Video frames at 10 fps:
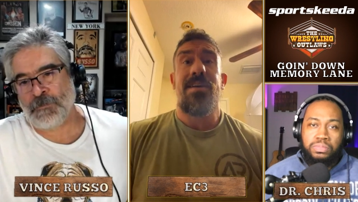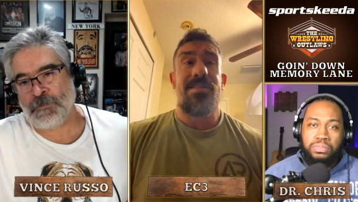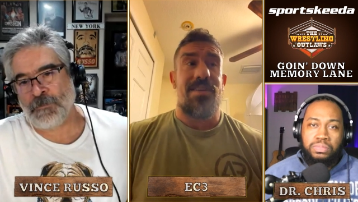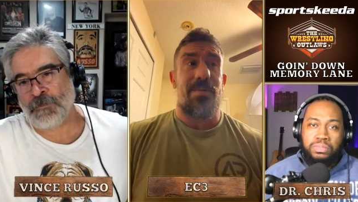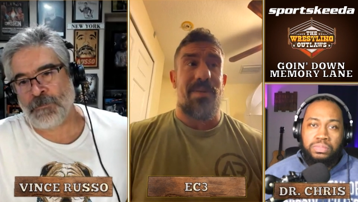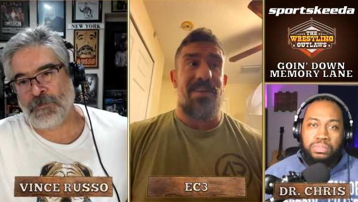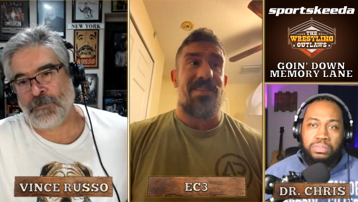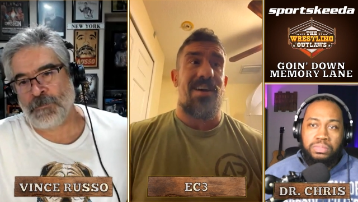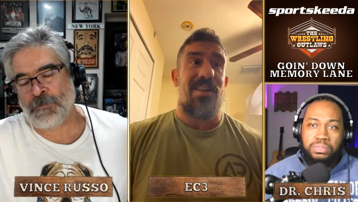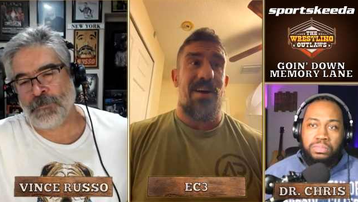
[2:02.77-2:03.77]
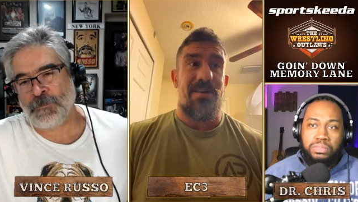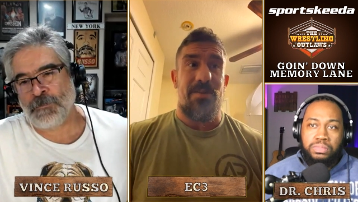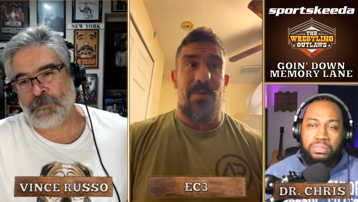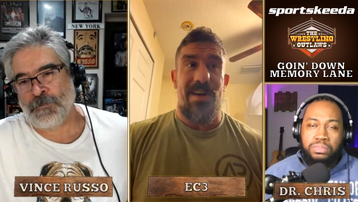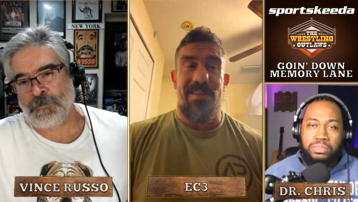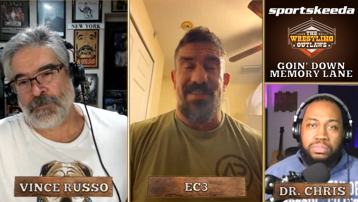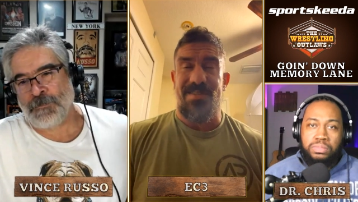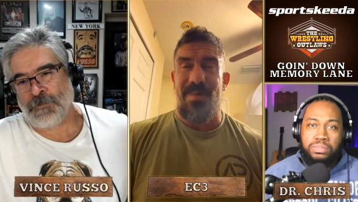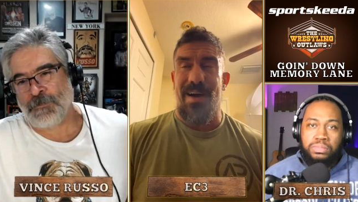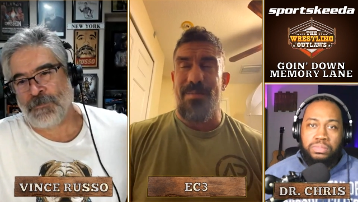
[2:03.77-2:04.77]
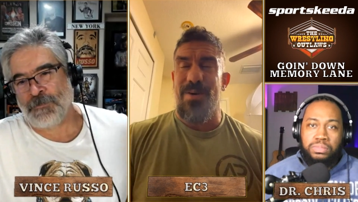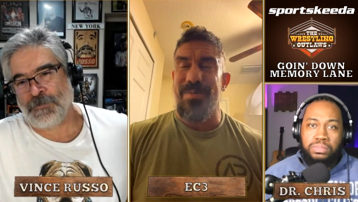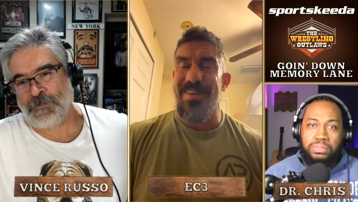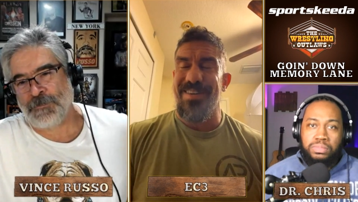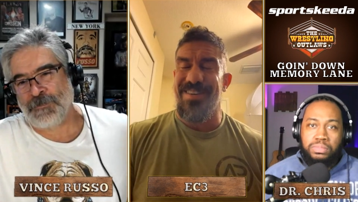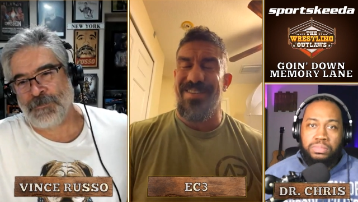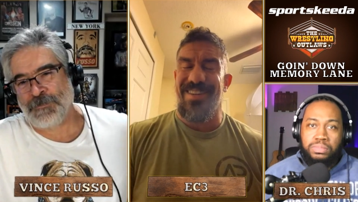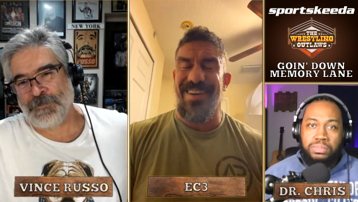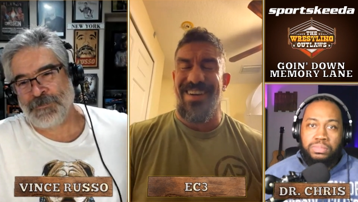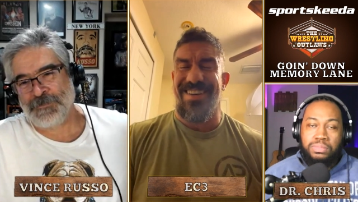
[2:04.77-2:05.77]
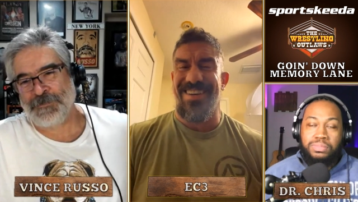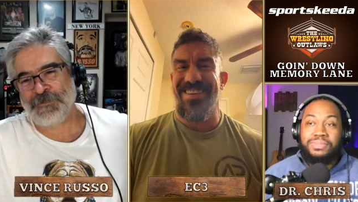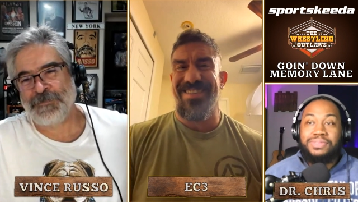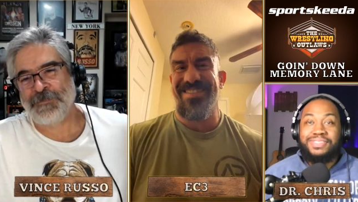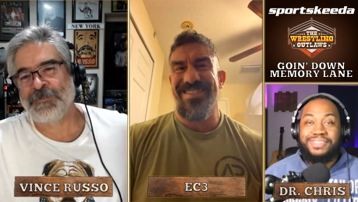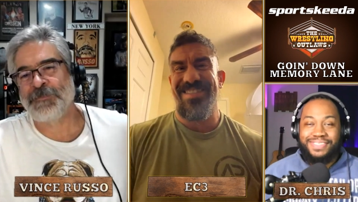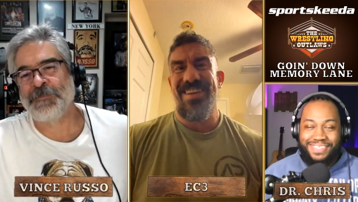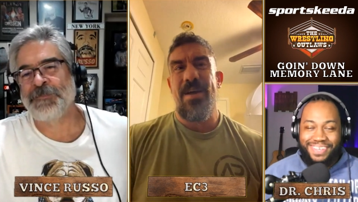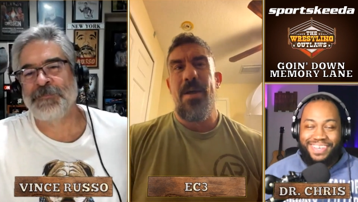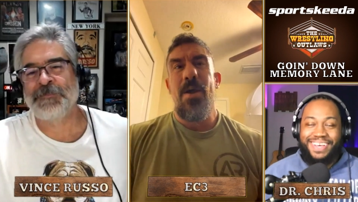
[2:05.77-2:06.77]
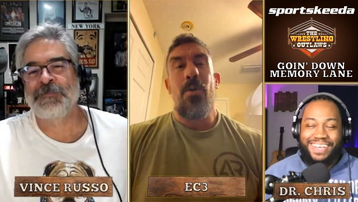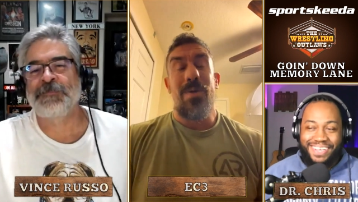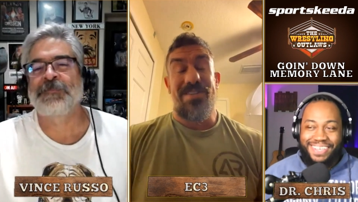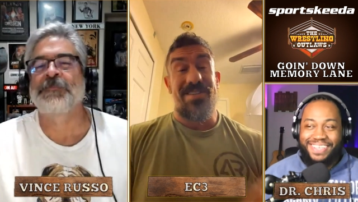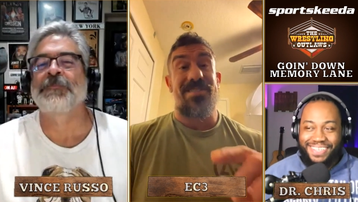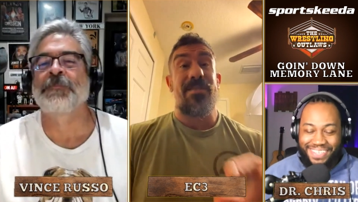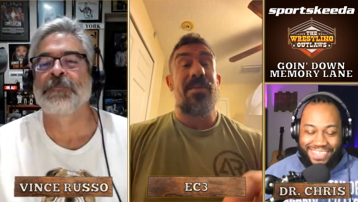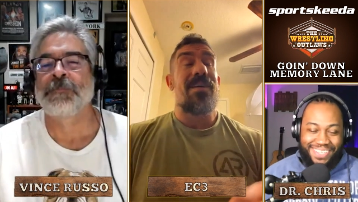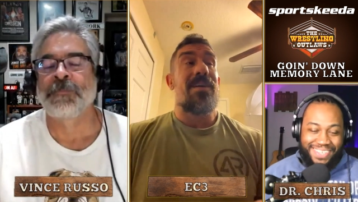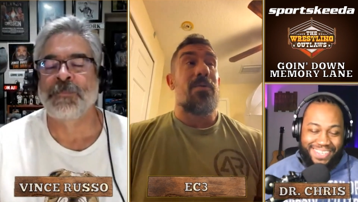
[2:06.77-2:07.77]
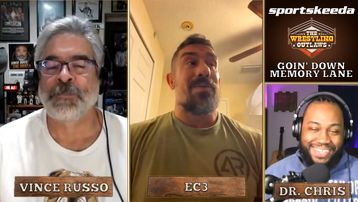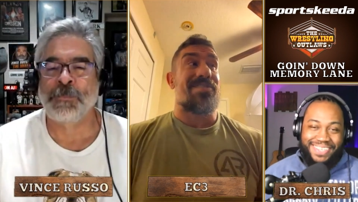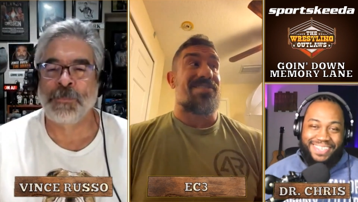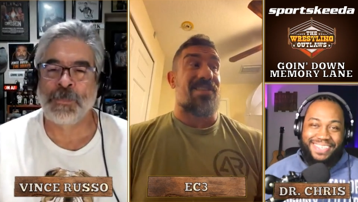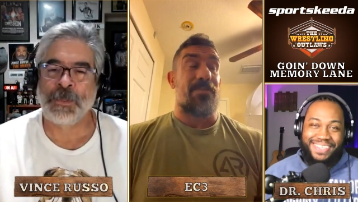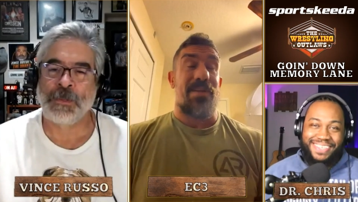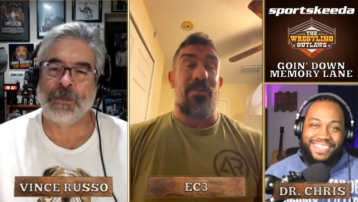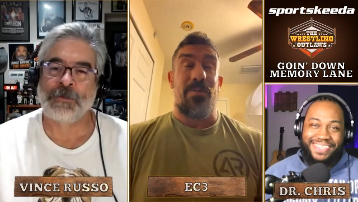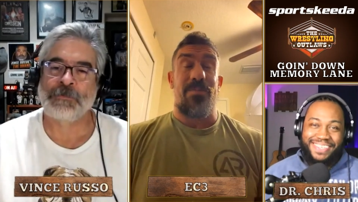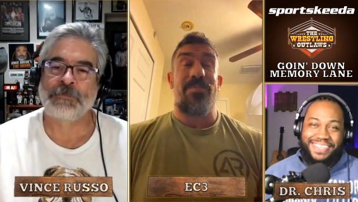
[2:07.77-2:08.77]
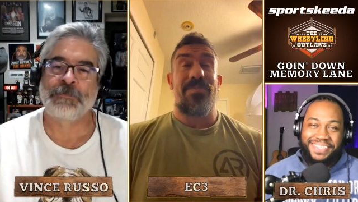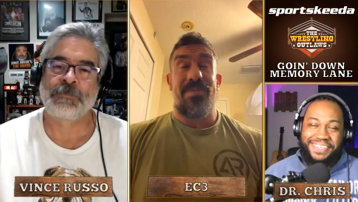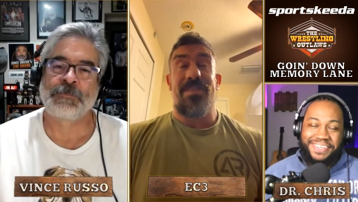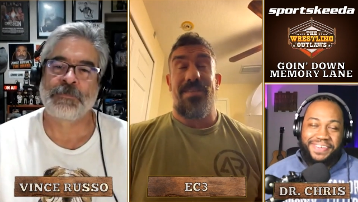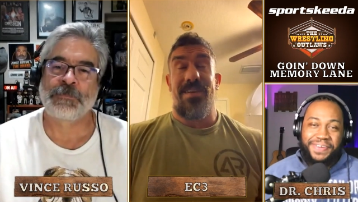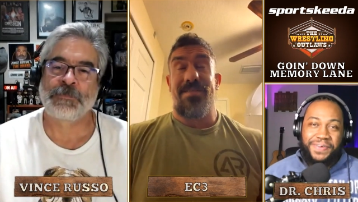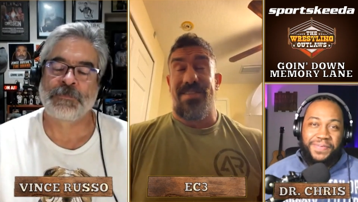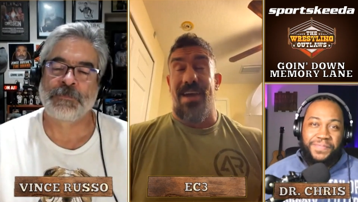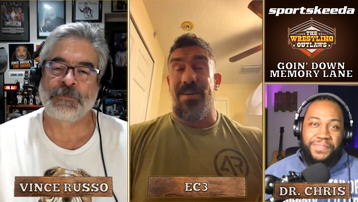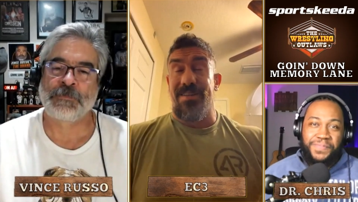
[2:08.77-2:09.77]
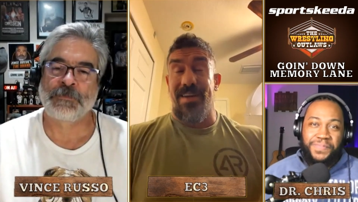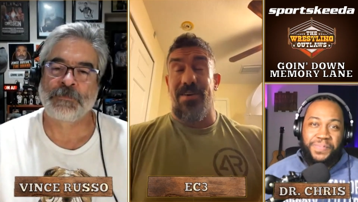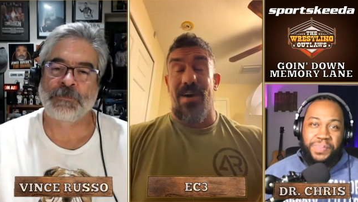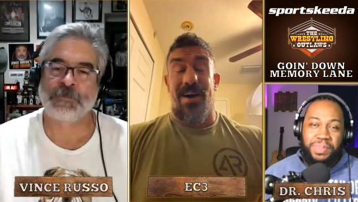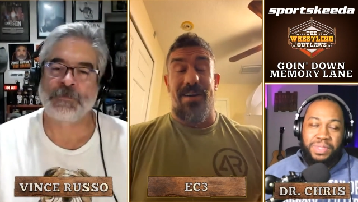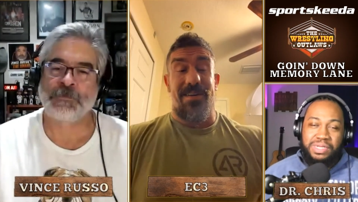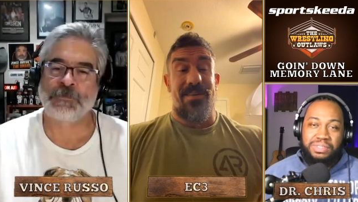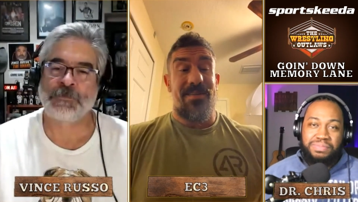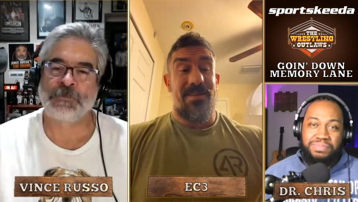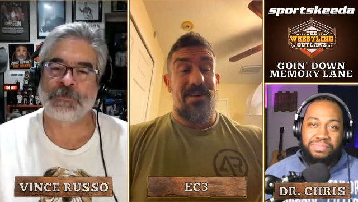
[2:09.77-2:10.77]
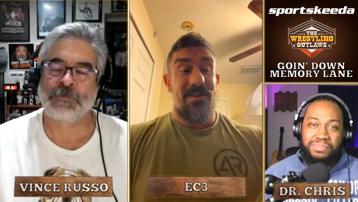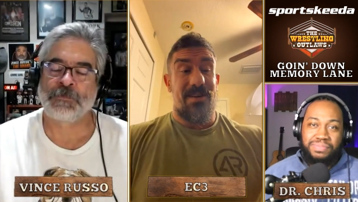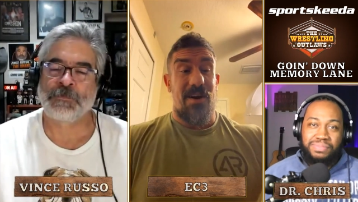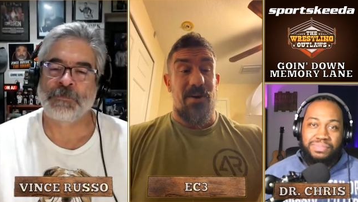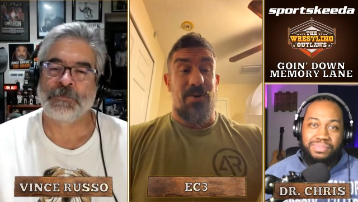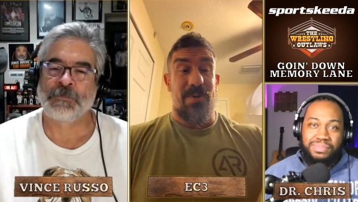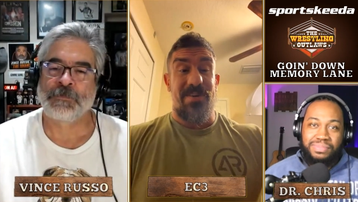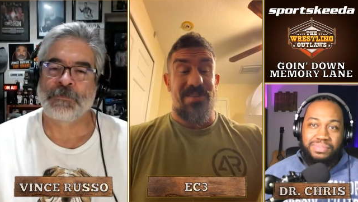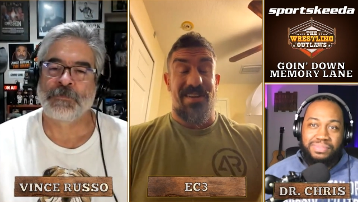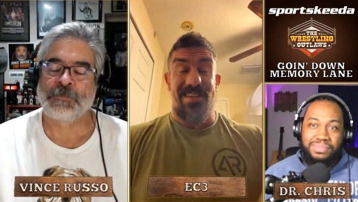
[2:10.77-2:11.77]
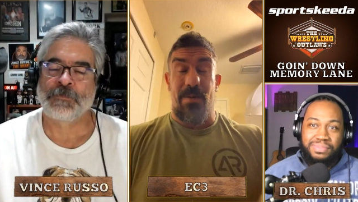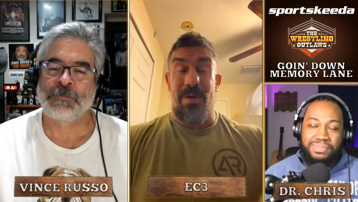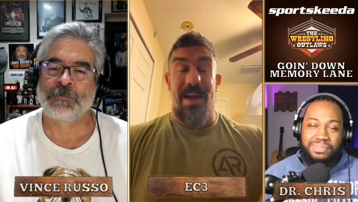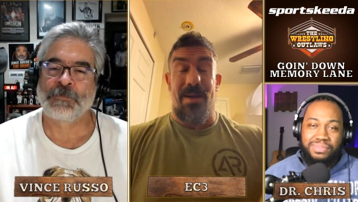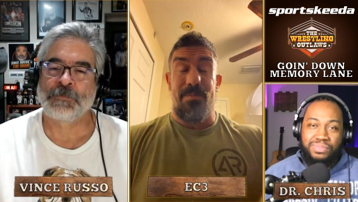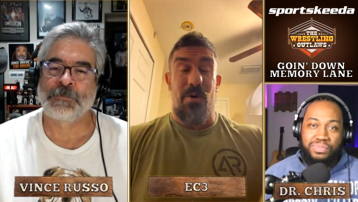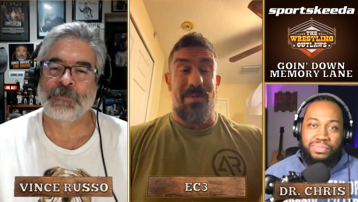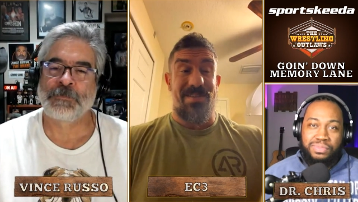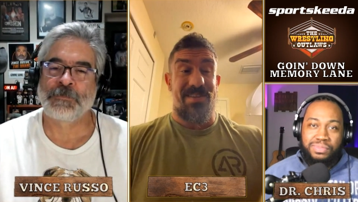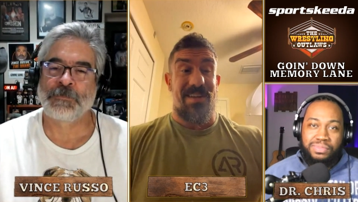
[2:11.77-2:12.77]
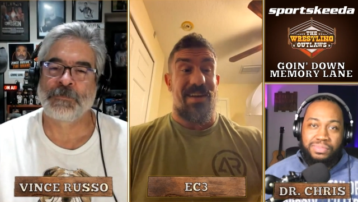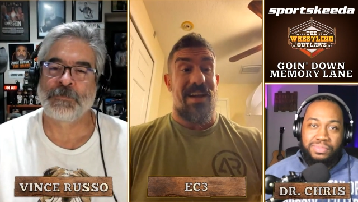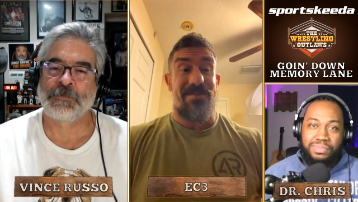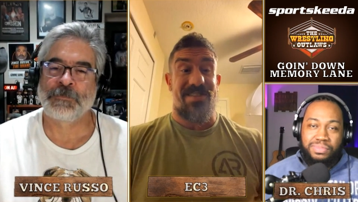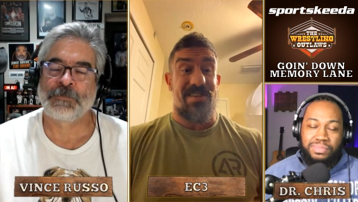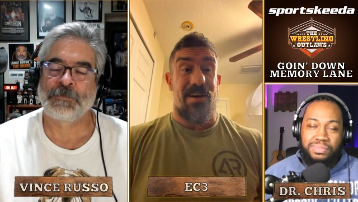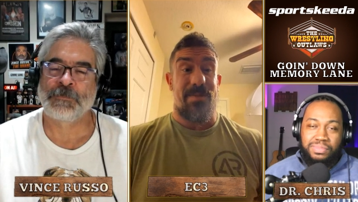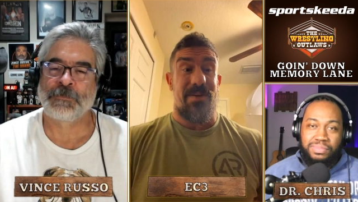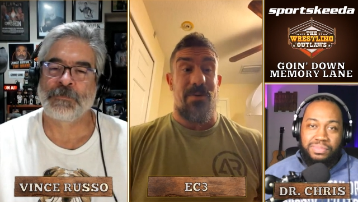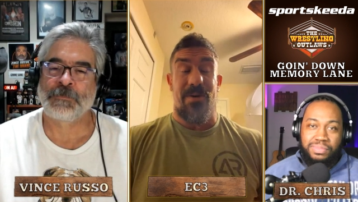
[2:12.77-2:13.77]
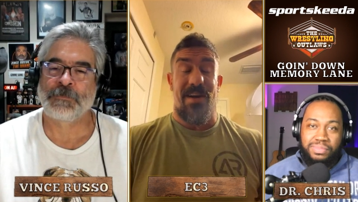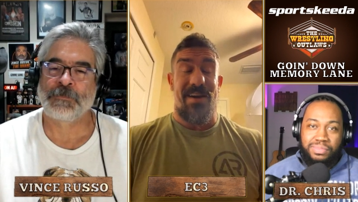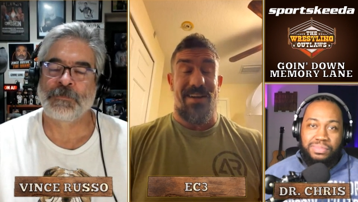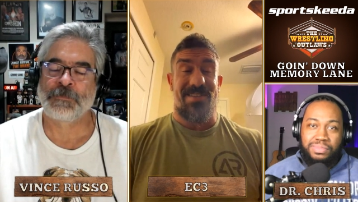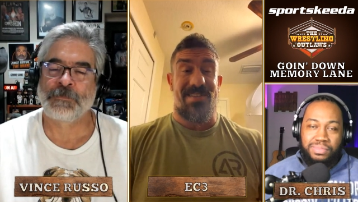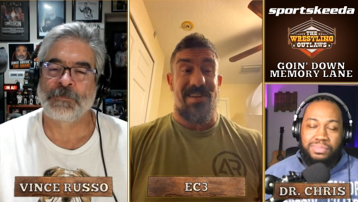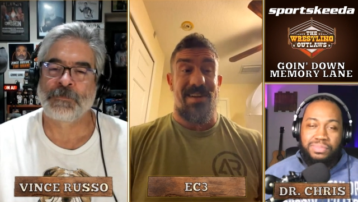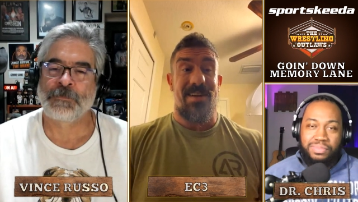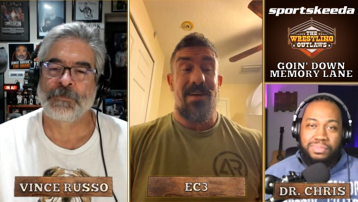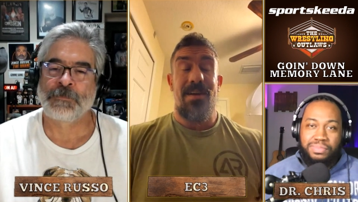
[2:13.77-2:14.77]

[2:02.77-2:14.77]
Speaker 1: "Tell him to get the hell out of the ring. This is my moment." Like, yeah. which is something when talent later on in our careers, anytime we had moments in like FCW or NXT,